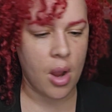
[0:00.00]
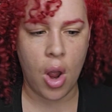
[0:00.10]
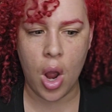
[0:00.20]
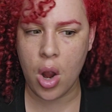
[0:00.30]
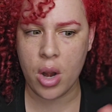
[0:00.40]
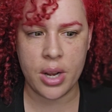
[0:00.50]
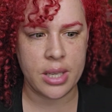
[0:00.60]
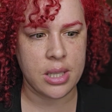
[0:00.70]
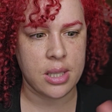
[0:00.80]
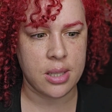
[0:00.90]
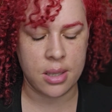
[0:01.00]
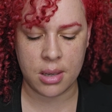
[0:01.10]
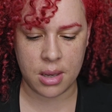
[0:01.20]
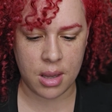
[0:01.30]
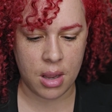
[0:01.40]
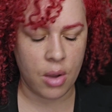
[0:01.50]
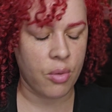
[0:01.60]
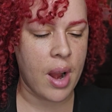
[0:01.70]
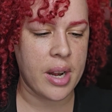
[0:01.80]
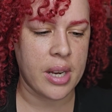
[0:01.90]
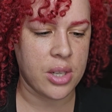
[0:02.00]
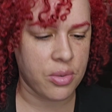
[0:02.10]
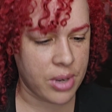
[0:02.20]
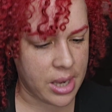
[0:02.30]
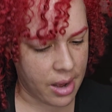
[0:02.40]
hardest writing to read